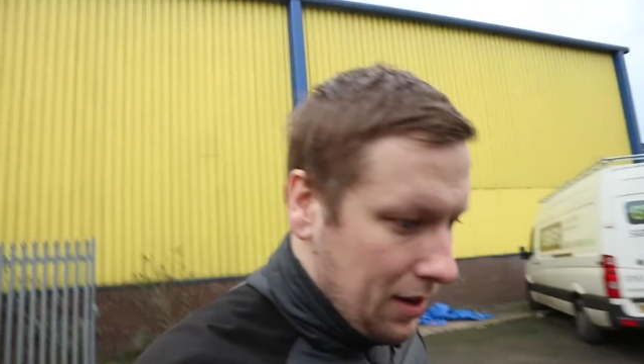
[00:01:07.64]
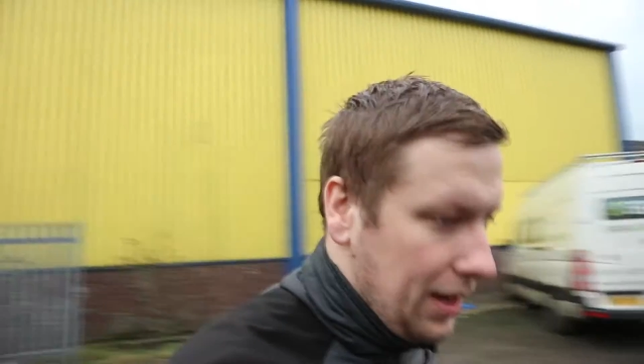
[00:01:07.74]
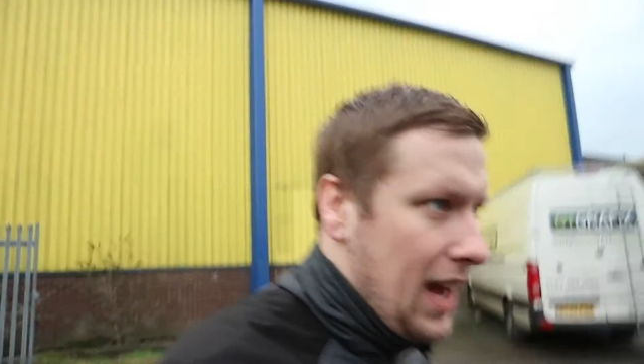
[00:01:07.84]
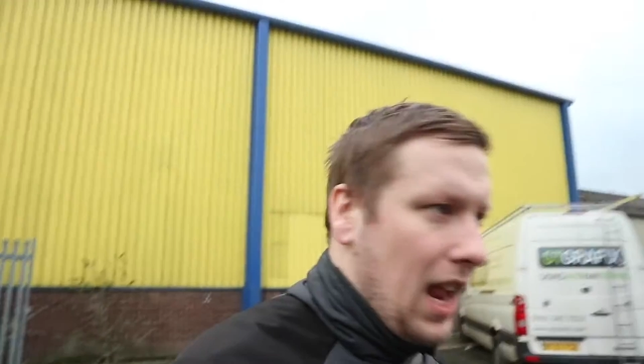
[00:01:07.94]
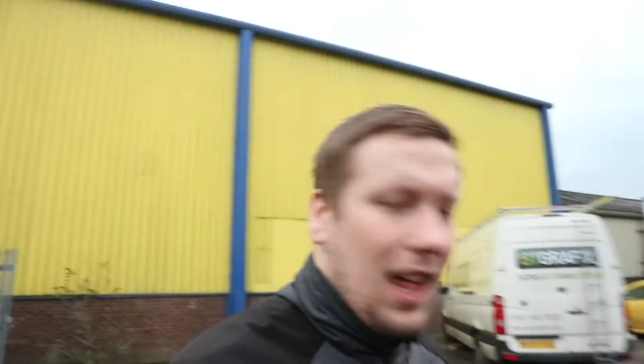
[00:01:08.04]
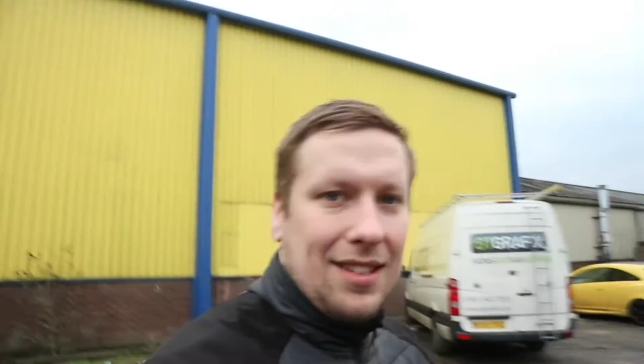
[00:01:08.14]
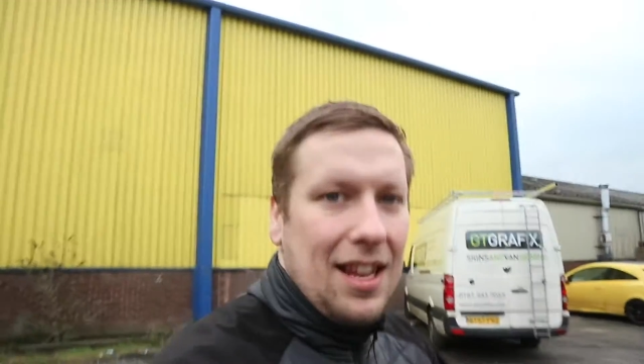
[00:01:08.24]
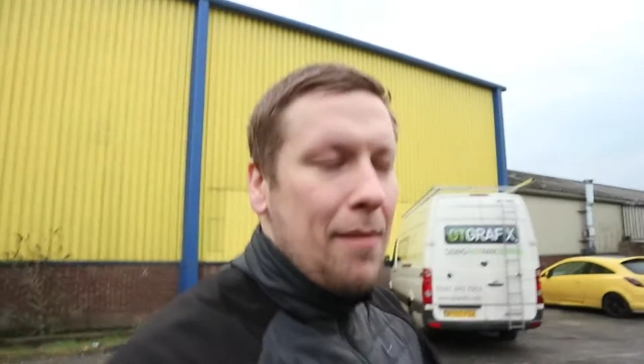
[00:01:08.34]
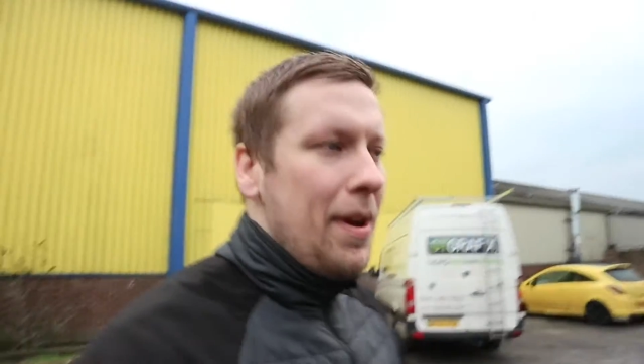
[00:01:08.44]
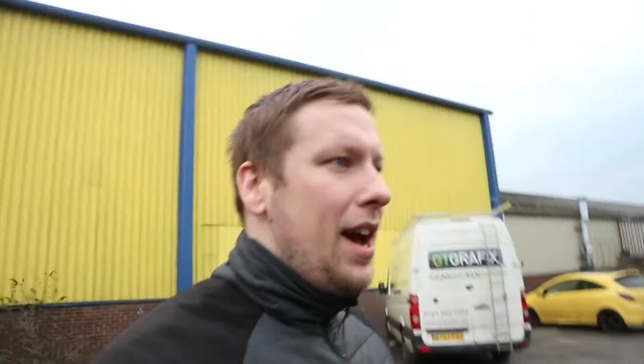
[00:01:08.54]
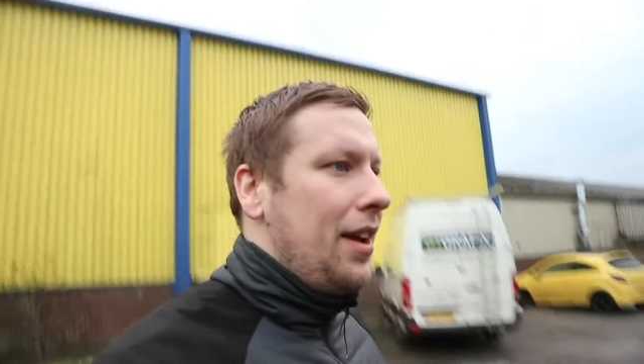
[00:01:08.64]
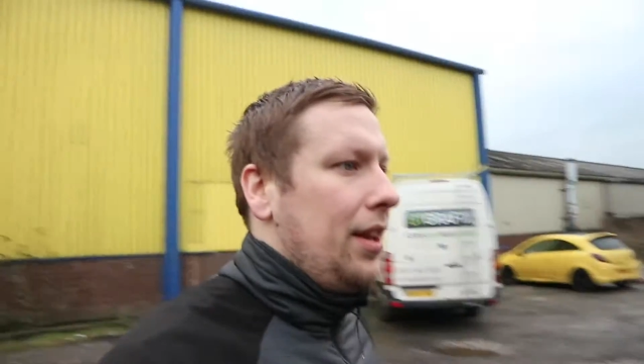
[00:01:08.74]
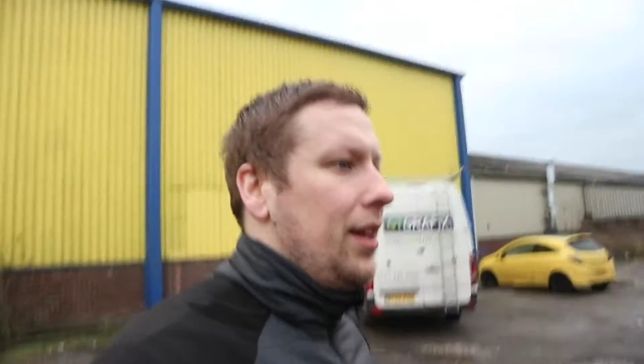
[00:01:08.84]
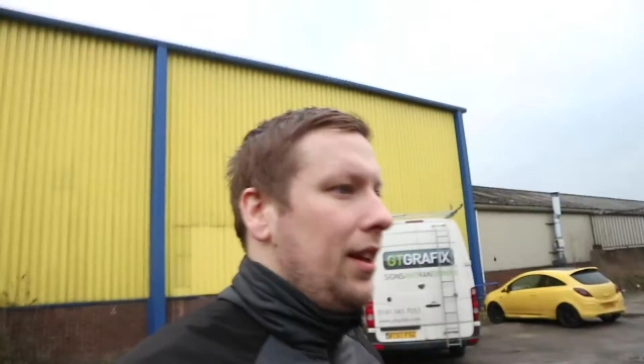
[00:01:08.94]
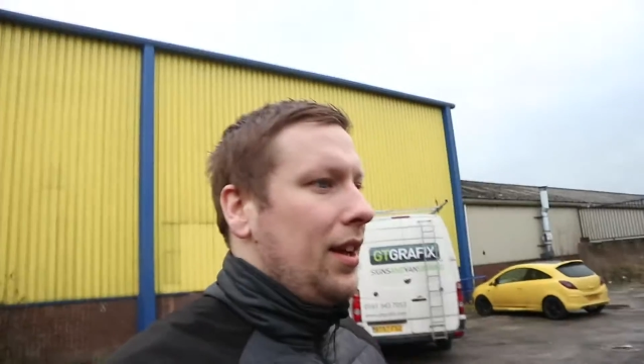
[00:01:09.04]
But yeah, the last time I had
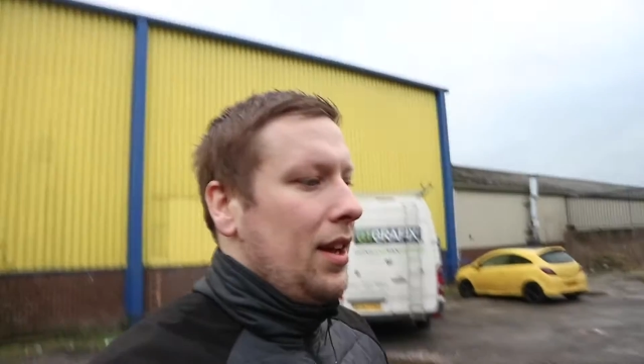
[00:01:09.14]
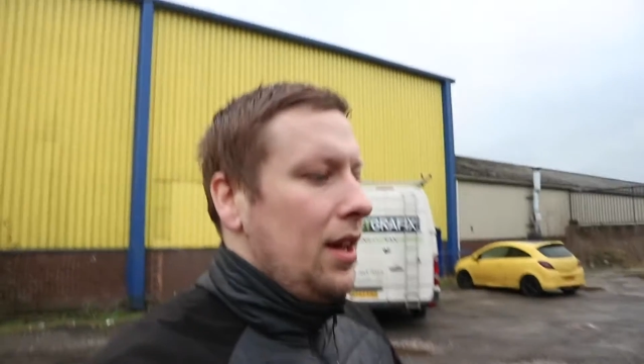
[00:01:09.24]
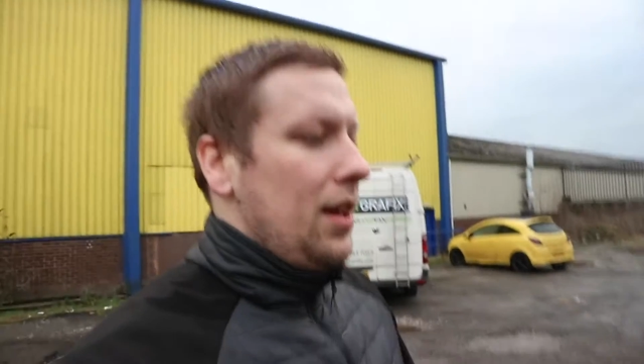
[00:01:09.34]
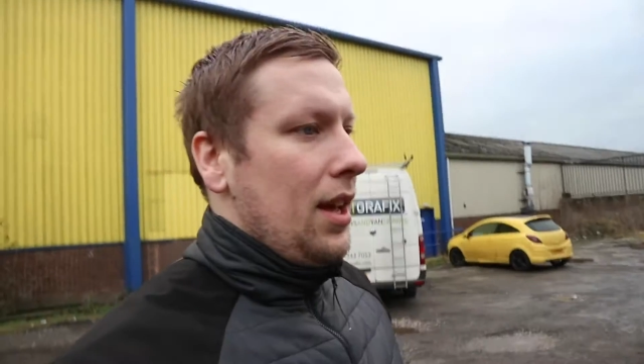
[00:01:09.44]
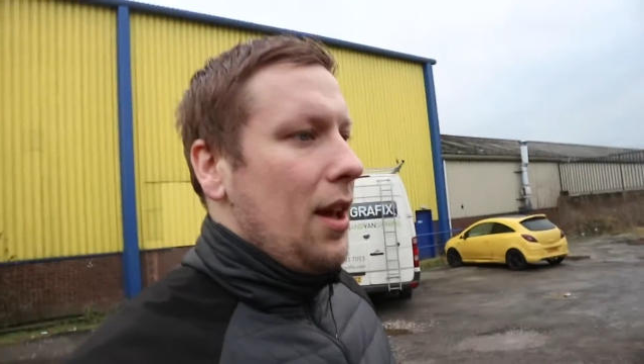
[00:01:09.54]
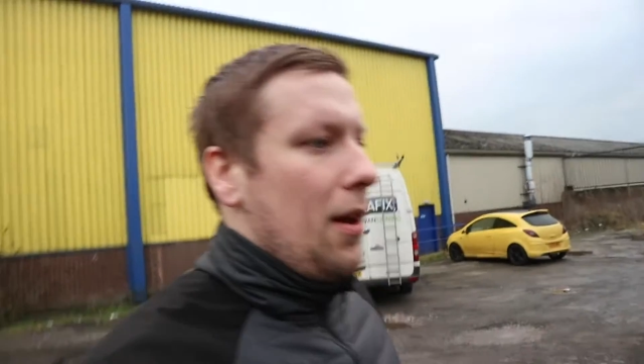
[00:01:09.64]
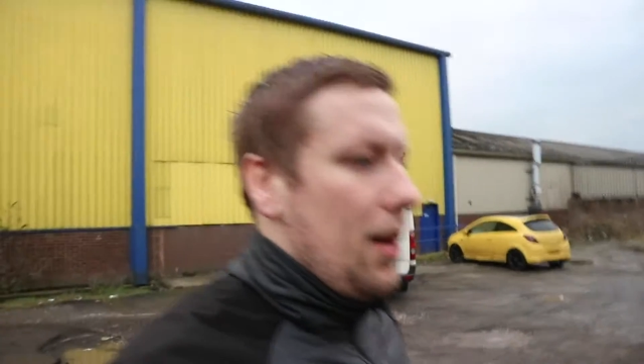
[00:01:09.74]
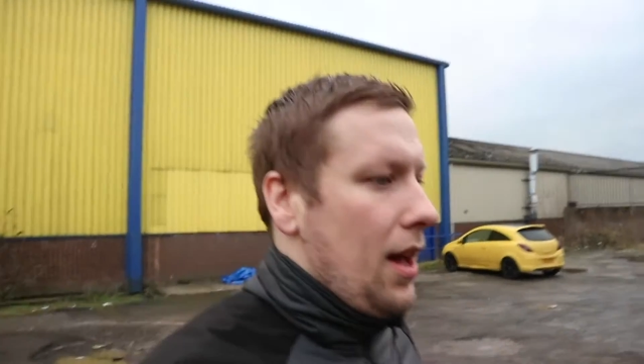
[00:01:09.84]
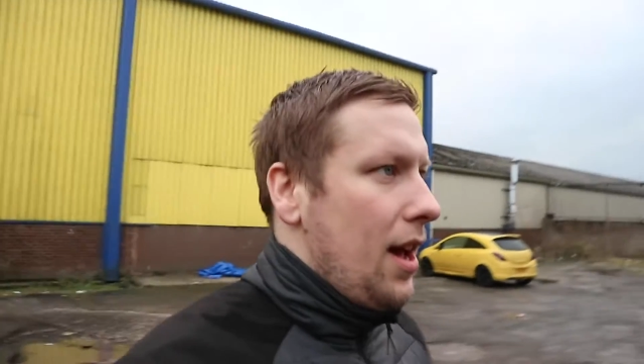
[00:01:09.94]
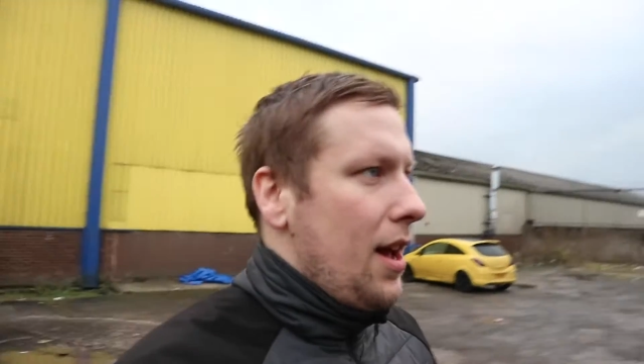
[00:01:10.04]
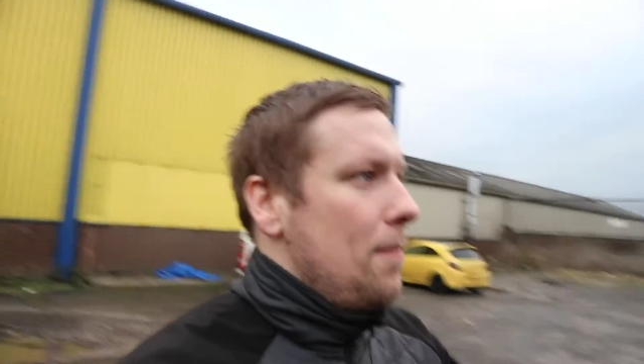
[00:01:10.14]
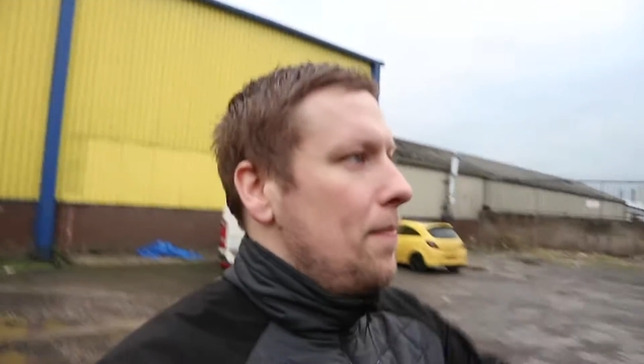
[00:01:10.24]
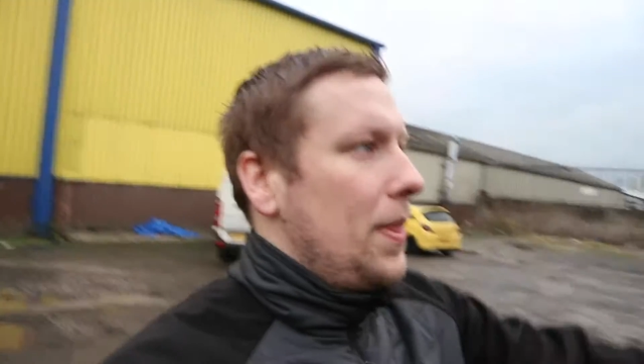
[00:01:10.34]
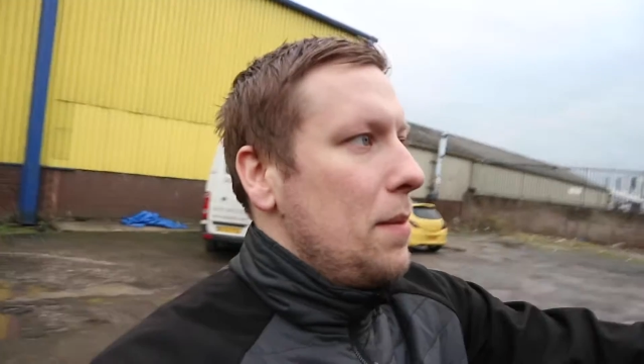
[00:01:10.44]
um,